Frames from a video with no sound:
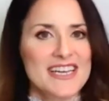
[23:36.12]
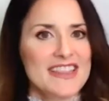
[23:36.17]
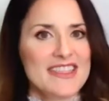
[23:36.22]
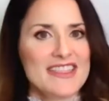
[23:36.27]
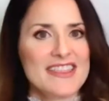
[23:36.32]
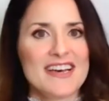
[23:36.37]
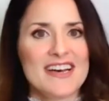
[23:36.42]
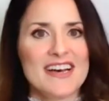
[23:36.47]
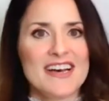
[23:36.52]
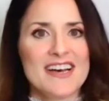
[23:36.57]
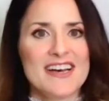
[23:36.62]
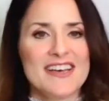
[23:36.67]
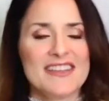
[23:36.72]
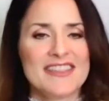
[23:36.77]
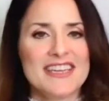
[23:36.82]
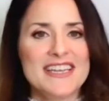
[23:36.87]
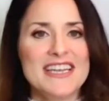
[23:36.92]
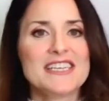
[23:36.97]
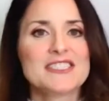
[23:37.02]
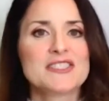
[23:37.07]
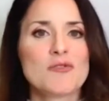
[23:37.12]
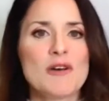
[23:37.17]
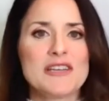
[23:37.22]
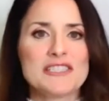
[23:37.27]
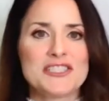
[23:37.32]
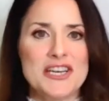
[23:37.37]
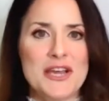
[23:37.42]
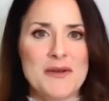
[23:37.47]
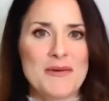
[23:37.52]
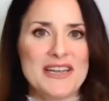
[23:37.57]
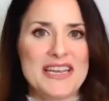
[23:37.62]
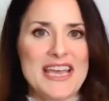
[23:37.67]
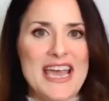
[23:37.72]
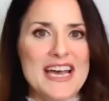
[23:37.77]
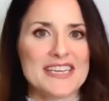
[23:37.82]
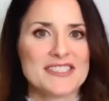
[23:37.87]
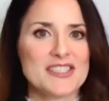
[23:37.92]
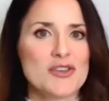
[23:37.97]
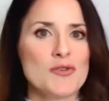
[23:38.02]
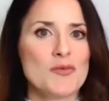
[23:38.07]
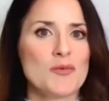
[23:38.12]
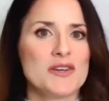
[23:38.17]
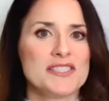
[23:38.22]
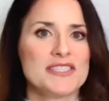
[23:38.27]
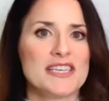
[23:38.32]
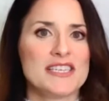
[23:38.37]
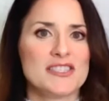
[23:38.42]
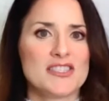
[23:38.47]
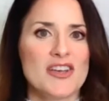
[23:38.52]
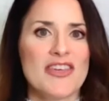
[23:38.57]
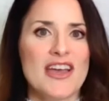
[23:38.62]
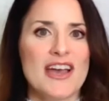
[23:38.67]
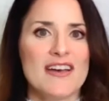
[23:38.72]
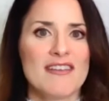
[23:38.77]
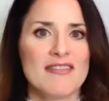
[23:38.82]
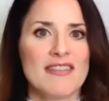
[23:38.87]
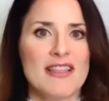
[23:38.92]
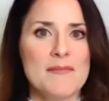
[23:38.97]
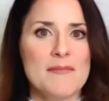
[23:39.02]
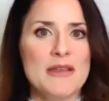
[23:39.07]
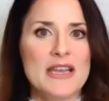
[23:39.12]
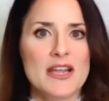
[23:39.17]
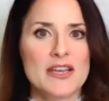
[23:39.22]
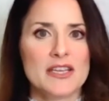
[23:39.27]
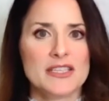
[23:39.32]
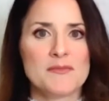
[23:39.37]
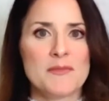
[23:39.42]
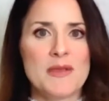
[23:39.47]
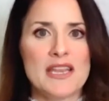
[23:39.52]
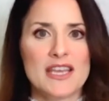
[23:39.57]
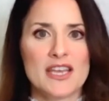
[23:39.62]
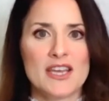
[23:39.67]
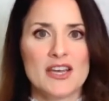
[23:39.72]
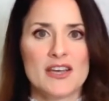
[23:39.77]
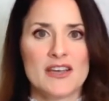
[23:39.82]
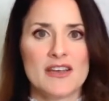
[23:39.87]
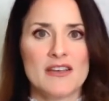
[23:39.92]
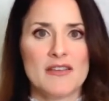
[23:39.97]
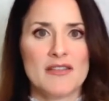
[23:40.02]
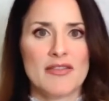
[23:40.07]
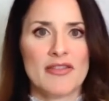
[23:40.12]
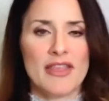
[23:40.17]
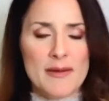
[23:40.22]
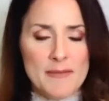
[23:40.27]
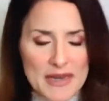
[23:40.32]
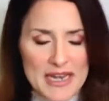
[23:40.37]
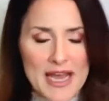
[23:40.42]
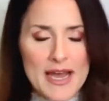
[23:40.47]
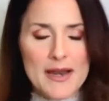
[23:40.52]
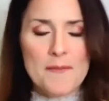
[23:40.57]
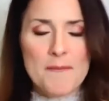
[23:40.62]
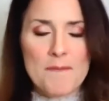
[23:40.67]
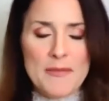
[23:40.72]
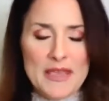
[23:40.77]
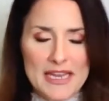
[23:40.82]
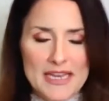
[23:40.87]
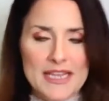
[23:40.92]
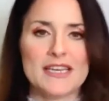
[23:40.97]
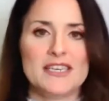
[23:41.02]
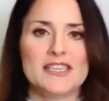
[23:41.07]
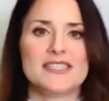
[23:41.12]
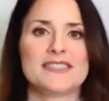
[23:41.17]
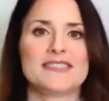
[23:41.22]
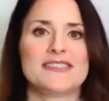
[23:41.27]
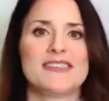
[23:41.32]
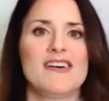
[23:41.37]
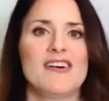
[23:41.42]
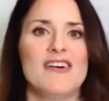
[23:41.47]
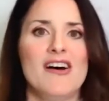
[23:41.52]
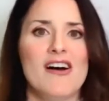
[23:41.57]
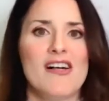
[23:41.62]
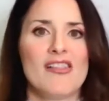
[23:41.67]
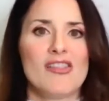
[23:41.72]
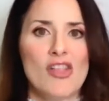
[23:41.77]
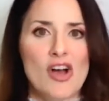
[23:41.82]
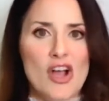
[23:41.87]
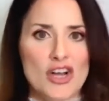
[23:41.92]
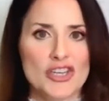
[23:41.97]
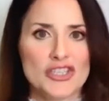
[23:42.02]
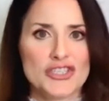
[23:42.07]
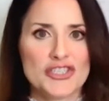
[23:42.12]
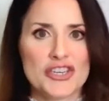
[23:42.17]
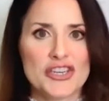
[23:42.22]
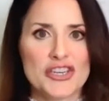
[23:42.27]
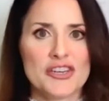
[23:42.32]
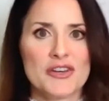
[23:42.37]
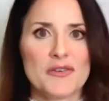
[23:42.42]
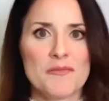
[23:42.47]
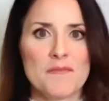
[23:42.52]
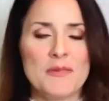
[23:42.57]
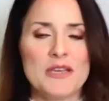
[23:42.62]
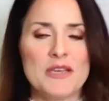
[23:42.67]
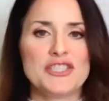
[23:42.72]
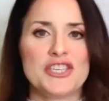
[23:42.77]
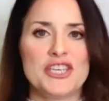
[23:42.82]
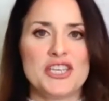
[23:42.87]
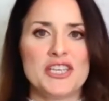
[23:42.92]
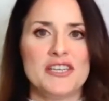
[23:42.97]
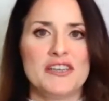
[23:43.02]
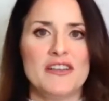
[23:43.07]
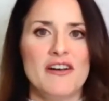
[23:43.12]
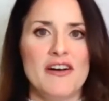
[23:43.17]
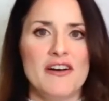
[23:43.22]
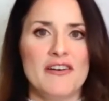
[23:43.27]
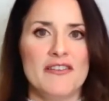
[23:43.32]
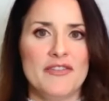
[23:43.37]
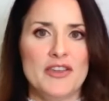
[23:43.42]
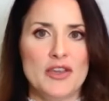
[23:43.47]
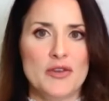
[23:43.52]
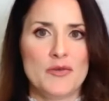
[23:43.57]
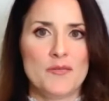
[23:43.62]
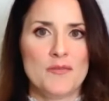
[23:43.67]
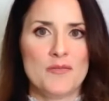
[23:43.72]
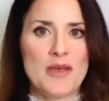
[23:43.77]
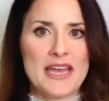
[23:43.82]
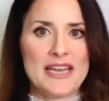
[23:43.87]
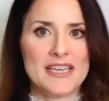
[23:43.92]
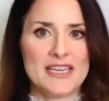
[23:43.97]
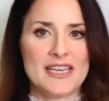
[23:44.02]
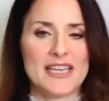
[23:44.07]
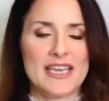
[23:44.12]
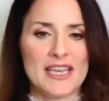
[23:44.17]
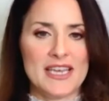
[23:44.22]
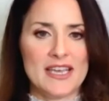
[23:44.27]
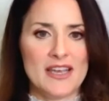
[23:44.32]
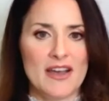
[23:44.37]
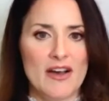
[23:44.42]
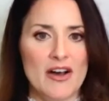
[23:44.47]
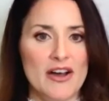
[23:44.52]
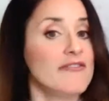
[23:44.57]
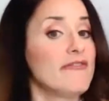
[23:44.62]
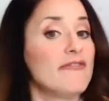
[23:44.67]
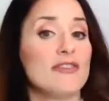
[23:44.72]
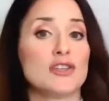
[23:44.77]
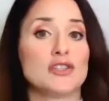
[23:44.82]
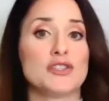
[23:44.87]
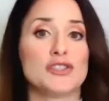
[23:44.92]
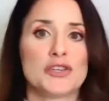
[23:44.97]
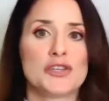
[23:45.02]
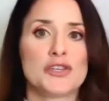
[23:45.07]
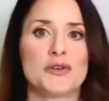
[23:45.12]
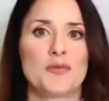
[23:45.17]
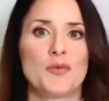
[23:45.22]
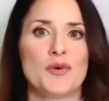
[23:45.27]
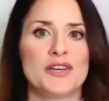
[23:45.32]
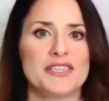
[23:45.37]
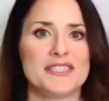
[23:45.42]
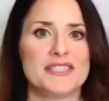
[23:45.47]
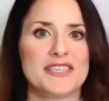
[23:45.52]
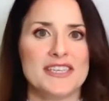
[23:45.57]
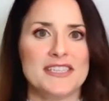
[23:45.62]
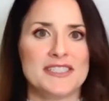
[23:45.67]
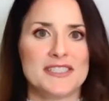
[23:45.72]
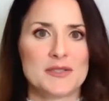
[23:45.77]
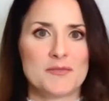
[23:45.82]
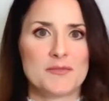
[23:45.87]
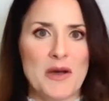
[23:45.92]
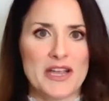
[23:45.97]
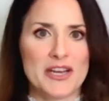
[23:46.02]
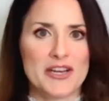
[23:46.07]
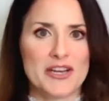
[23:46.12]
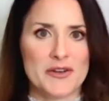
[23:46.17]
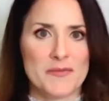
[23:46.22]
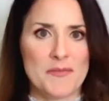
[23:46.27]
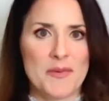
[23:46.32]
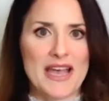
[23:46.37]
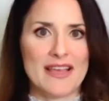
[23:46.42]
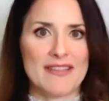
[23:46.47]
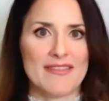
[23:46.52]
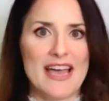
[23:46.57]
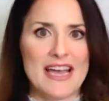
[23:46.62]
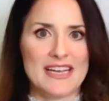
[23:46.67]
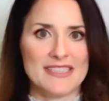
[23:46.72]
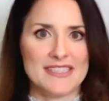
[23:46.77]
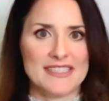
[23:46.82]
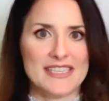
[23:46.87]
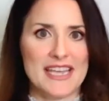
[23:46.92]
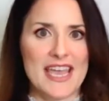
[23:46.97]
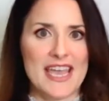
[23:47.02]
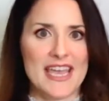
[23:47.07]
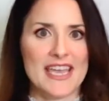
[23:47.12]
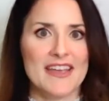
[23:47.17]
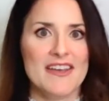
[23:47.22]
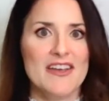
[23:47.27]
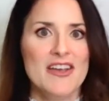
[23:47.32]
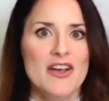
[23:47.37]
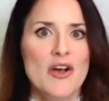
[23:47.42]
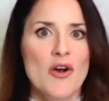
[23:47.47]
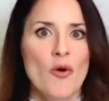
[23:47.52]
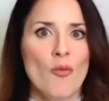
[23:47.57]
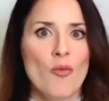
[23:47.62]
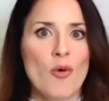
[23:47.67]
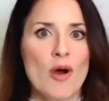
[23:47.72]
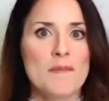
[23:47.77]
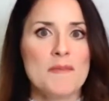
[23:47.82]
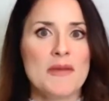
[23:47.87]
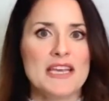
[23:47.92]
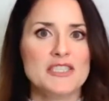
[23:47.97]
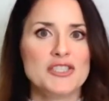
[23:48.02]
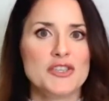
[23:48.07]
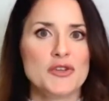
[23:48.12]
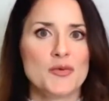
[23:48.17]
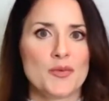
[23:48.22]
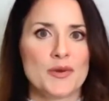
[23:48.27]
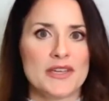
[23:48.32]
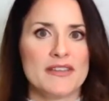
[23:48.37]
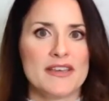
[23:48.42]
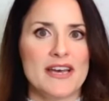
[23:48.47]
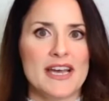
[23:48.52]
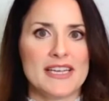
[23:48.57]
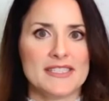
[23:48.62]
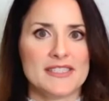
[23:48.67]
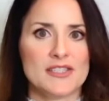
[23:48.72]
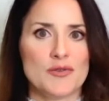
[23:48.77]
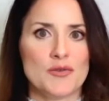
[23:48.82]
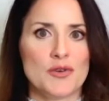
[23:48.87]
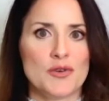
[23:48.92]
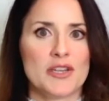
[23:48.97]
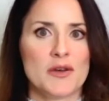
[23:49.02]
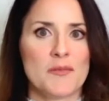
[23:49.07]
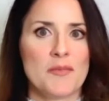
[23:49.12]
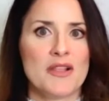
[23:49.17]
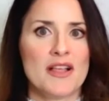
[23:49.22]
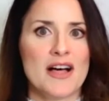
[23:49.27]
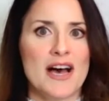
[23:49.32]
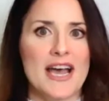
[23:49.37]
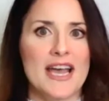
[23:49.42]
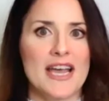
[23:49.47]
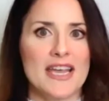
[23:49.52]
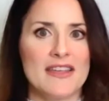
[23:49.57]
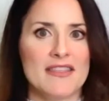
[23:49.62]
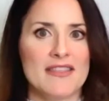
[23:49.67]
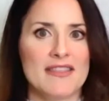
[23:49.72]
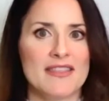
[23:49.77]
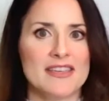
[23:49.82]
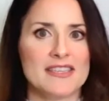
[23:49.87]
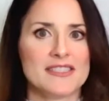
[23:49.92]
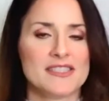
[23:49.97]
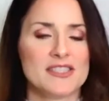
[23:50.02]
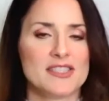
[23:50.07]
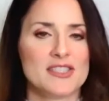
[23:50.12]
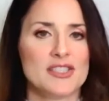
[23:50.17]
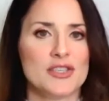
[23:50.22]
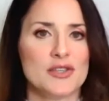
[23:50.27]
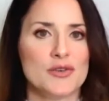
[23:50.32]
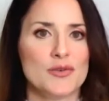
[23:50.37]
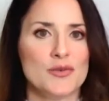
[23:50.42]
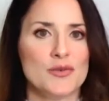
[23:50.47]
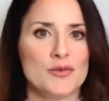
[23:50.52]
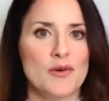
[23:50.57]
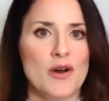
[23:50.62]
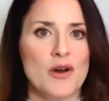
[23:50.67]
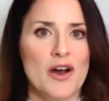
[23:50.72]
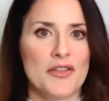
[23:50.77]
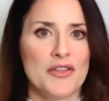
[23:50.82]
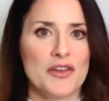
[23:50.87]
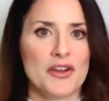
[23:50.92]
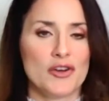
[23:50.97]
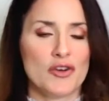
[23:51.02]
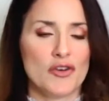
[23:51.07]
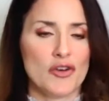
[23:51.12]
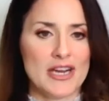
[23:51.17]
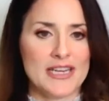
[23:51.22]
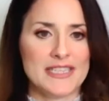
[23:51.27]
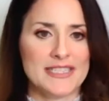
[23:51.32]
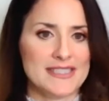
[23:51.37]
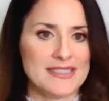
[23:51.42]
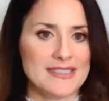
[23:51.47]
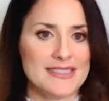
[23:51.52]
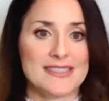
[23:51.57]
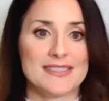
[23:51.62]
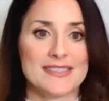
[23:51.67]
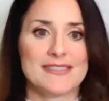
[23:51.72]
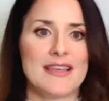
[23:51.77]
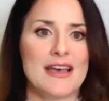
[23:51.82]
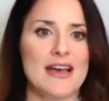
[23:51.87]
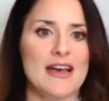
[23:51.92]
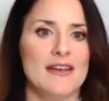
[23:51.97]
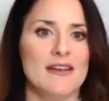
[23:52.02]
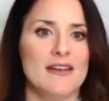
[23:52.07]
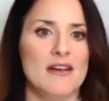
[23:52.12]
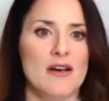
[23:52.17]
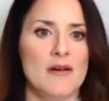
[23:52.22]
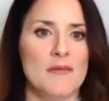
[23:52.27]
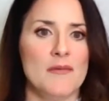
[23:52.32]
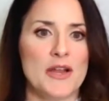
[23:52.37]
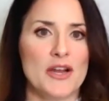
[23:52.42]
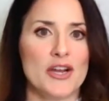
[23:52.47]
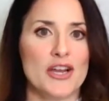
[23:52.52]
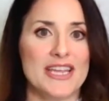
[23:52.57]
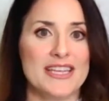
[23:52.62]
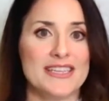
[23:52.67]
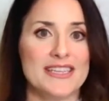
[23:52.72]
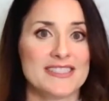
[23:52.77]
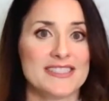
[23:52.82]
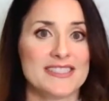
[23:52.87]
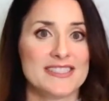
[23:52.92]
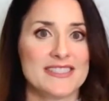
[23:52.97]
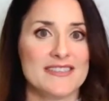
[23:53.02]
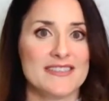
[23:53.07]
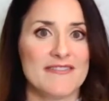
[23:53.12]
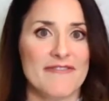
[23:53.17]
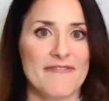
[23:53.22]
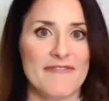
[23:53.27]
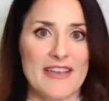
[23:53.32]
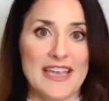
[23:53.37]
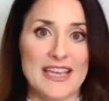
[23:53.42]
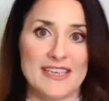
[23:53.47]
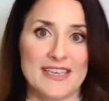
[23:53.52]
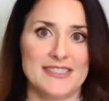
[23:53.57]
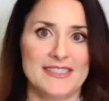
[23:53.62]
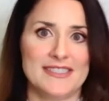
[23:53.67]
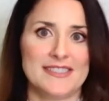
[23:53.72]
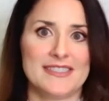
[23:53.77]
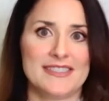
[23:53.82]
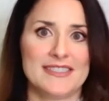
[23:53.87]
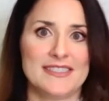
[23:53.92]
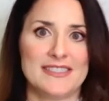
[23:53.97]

the, the next question I wanted to ask you was, I saw that Lemonada's media, Lemonada Media's larger mission of Humanity Unfiltered was inspired by Last Day. What made you realize you could apply this to other crises that Americans face?